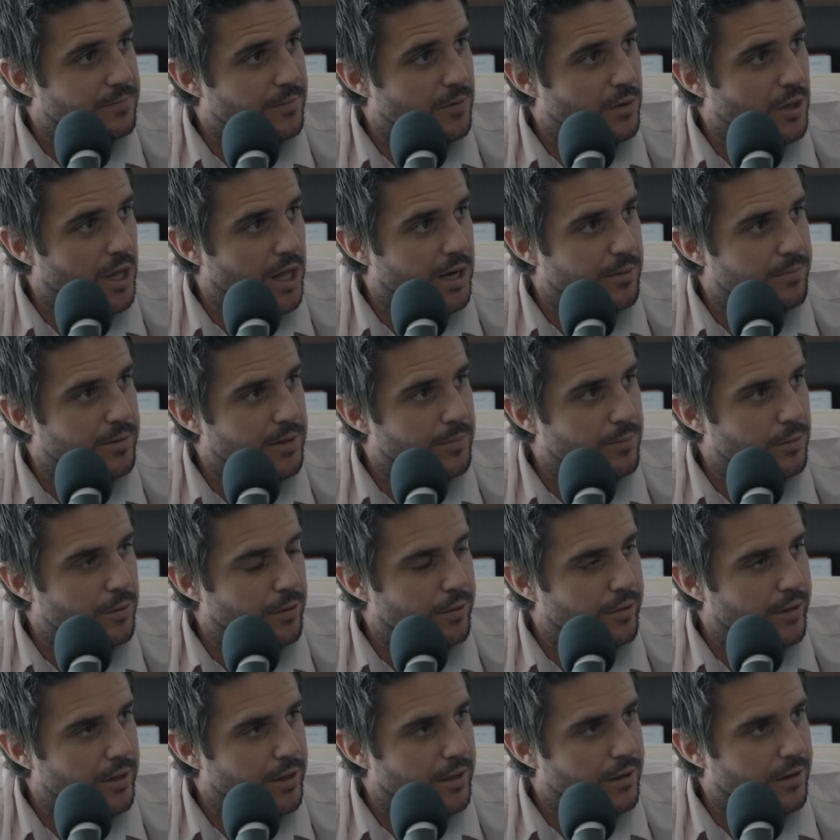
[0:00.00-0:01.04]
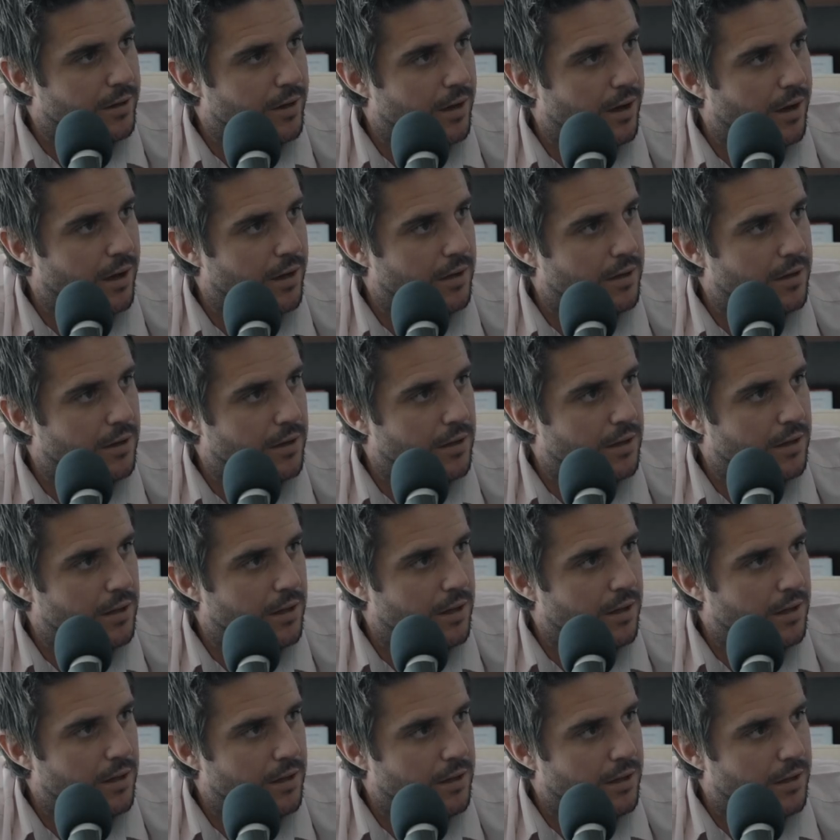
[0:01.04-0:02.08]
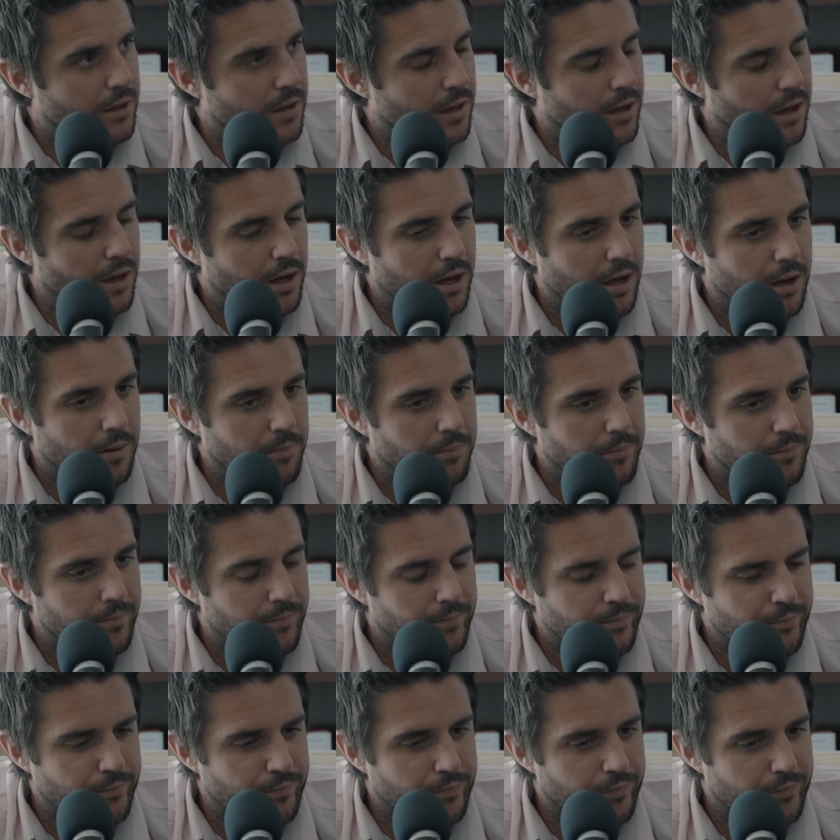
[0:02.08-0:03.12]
A lot of people think uh, um,